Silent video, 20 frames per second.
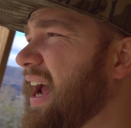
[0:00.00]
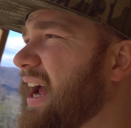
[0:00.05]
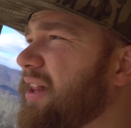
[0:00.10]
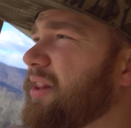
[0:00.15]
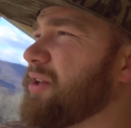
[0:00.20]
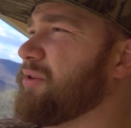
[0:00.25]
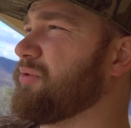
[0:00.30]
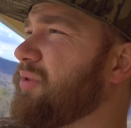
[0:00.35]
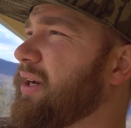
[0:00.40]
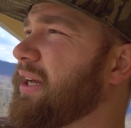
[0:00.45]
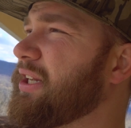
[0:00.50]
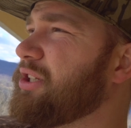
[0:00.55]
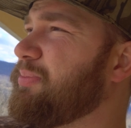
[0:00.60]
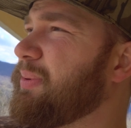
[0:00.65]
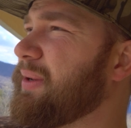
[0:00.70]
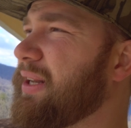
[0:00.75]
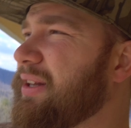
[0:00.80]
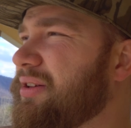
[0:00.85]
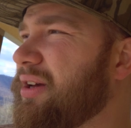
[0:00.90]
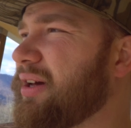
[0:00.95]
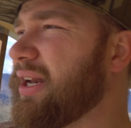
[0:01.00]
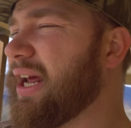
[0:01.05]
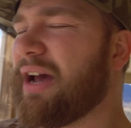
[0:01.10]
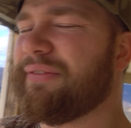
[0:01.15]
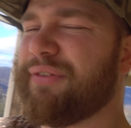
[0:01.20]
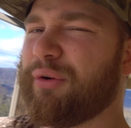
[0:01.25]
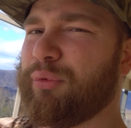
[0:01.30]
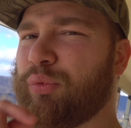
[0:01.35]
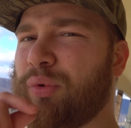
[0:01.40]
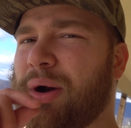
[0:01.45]
Allen wrench, but it's got to
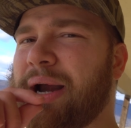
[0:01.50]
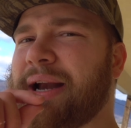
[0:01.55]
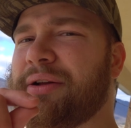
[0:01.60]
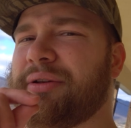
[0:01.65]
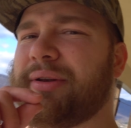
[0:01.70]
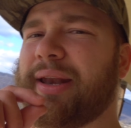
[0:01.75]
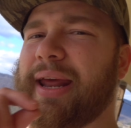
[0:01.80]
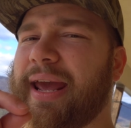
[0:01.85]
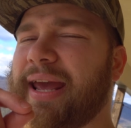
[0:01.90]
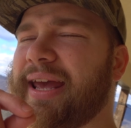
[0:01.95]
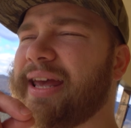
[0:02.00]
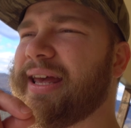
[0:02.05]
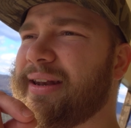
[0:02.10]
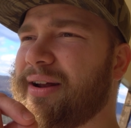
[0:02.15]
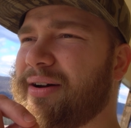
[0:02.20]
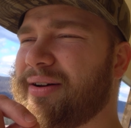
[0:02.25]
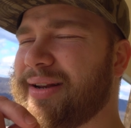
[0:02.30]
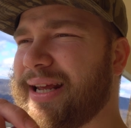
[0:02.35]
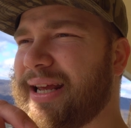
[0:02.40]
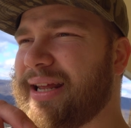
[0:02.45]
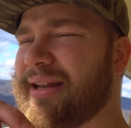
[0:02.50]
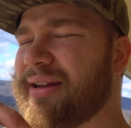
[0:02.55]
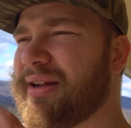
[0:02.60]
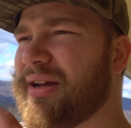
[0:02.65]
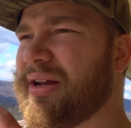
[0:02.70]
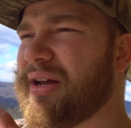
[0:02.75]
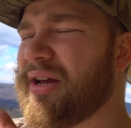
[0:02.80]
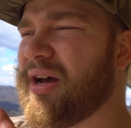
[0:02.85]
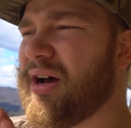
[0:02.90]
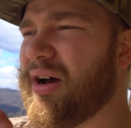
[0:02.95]
have a round head on it
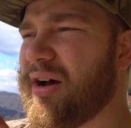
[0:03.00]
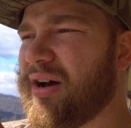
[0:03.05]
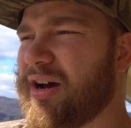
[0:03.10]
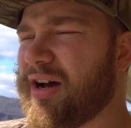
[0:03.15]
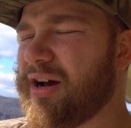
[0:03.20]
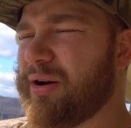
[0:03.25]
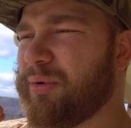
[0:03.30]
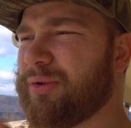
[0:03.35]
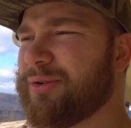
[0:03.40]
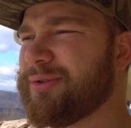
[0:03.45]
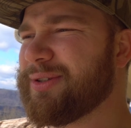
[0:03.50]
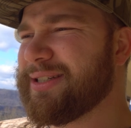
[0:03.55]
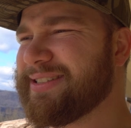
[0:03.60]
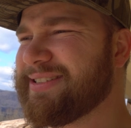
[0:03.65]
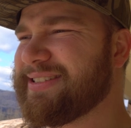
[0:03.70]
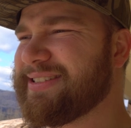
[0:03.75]
on one